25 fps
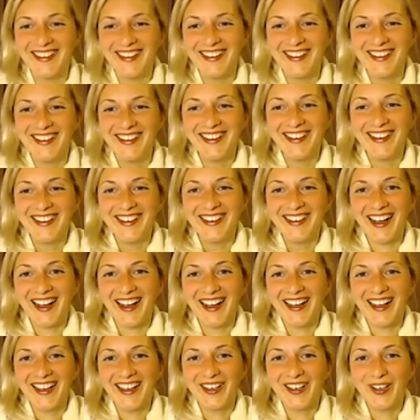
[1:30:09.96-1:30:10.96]
I
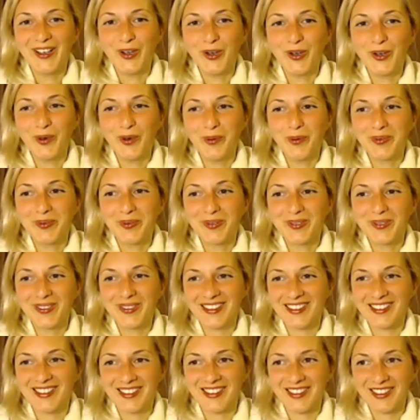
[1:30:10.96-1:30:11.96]
hope
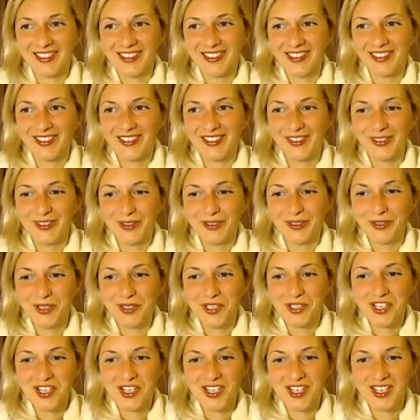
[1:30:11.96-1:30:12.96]
you share my
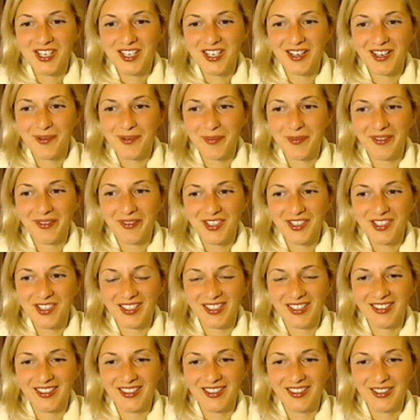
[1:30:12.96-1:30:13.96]
vision to
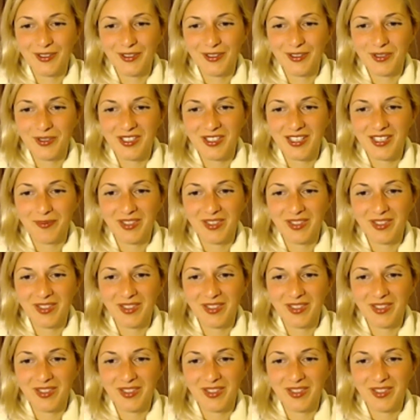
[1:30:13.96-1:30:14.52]
some degree.